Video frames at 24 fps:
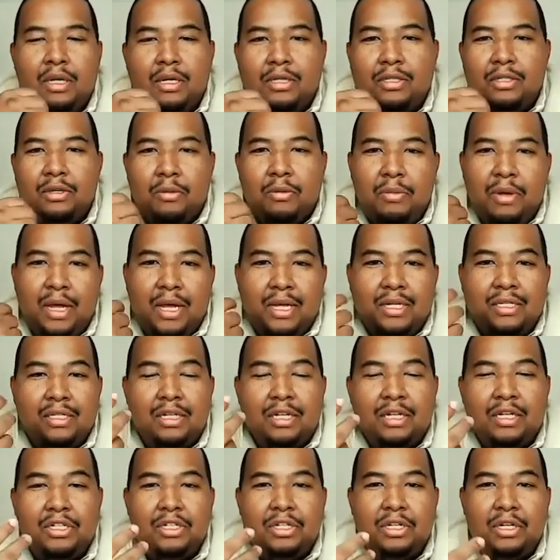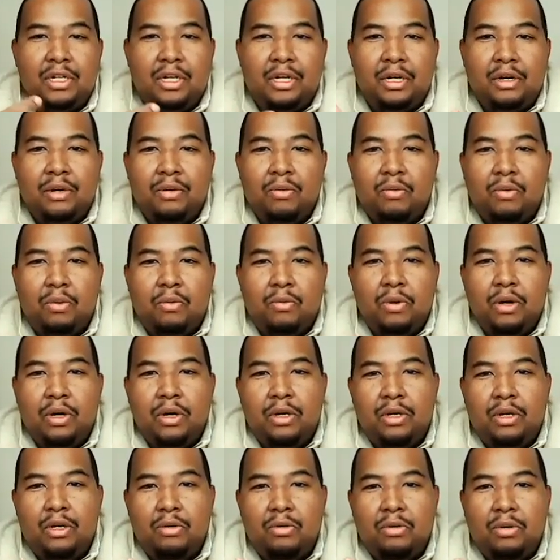So me as an engineer, when
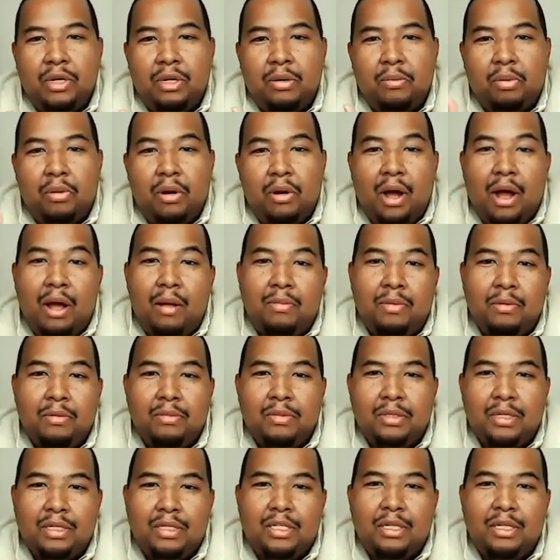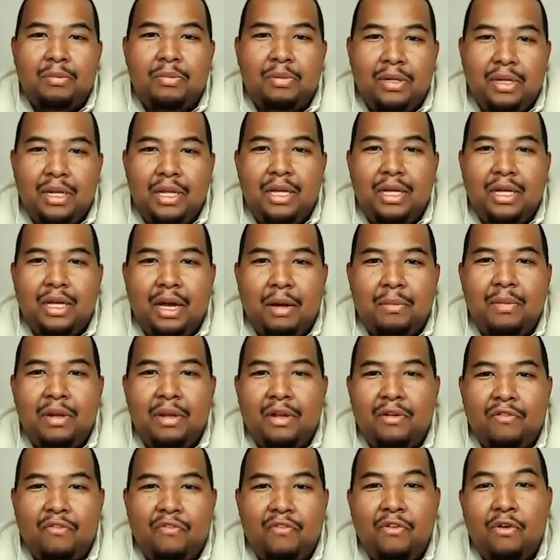we're doing problems, they typically come
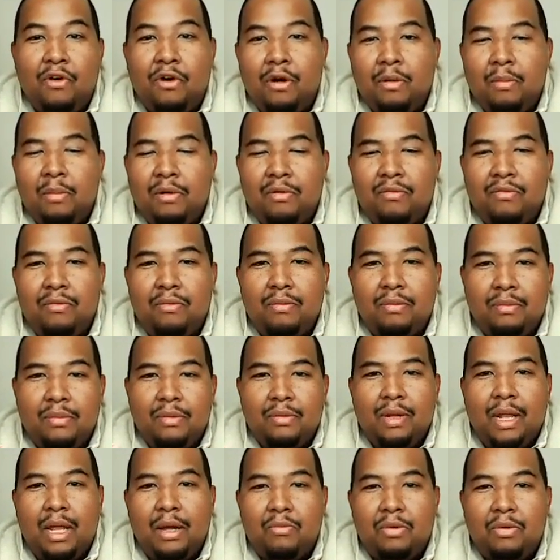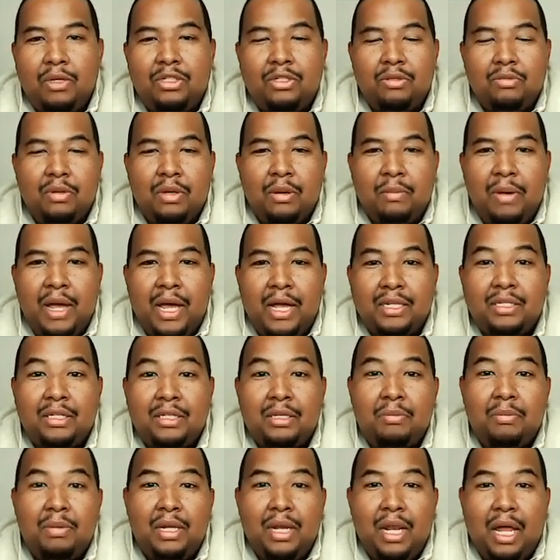in the form of like what you would imagine
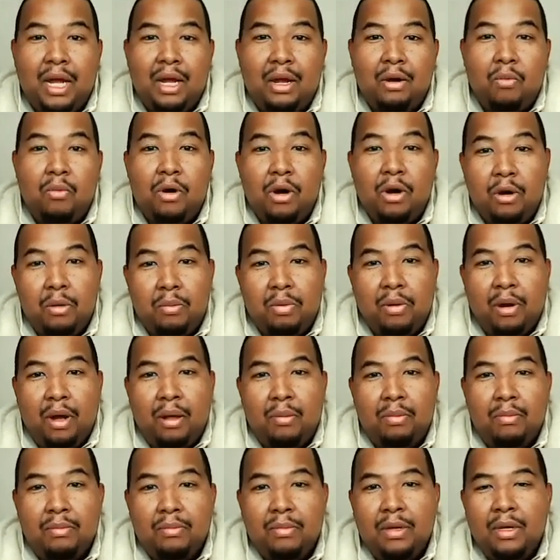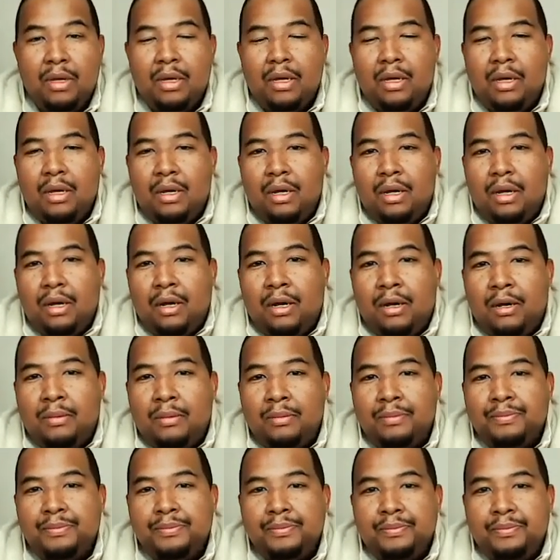to be like a word problem.
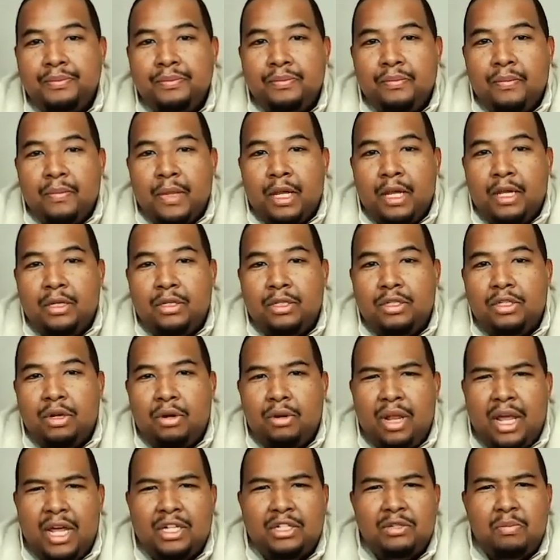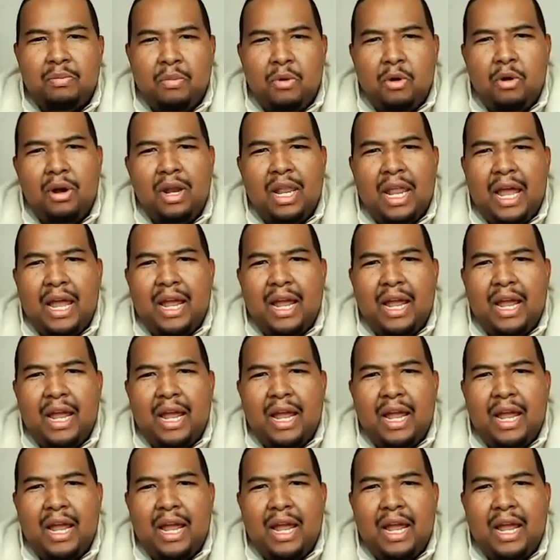And so that's more like